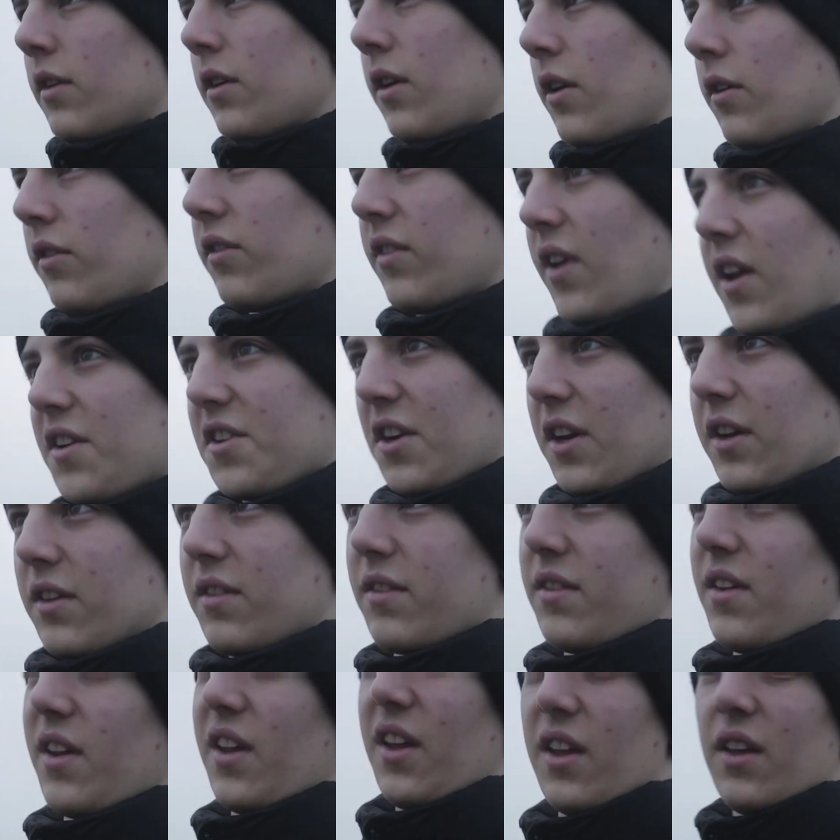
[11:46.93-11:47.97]
because as you can
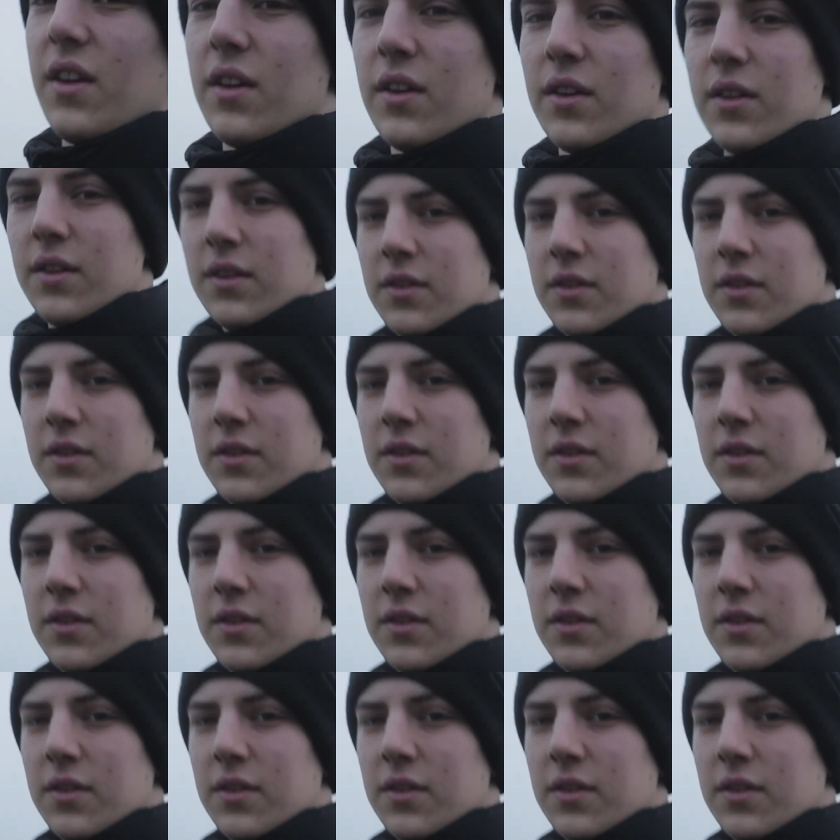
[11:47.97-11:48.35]
see